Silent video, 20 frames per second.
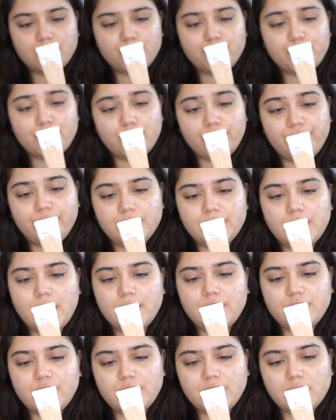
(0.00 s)
Pro Filter
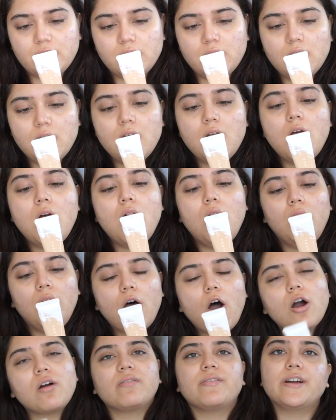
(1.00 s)
Hydrating
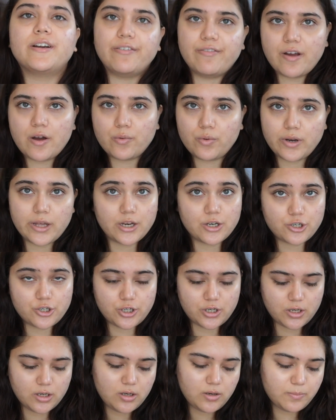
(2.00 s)
Longwear
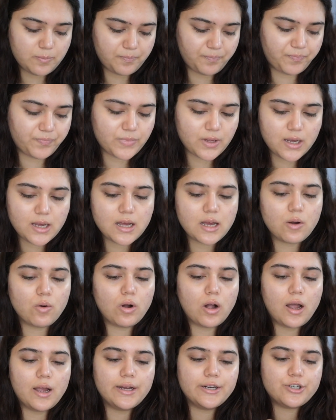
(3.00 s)
Foundation.
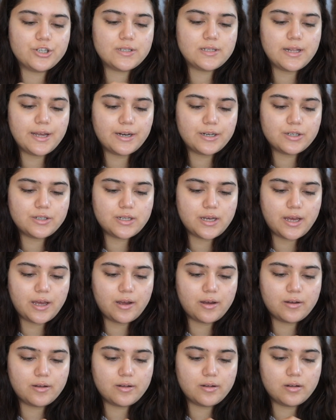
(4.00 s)
I just like to take